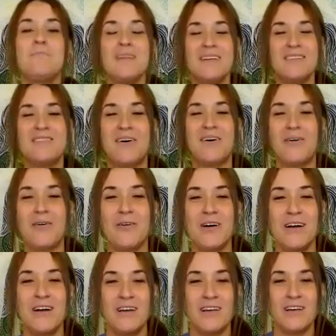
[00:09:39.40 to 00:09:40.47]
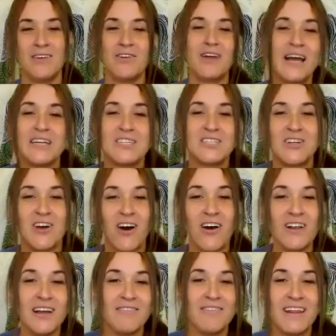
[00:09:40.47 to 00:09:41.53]
And so you can't just
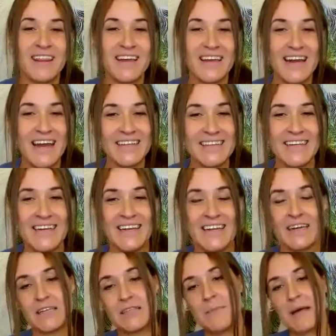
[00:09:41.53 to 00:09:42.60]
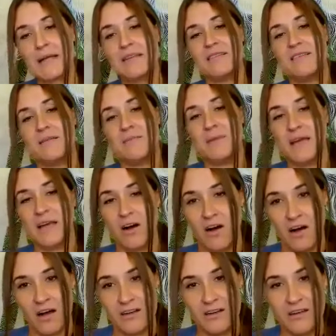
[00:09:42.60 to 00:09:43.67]
call everything an entity and expect it to be
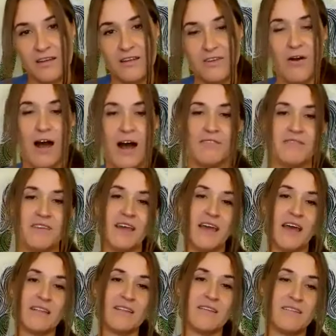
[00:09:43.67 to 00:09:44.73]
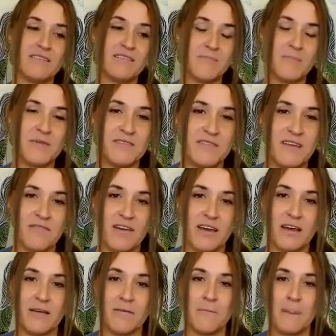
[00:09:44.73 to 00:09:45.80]
gone. You have to get
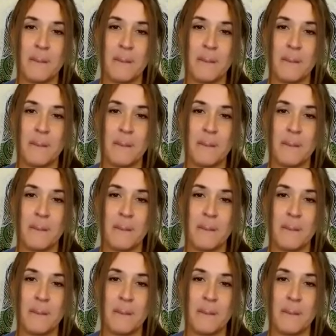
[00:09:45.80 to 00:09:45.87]
specific.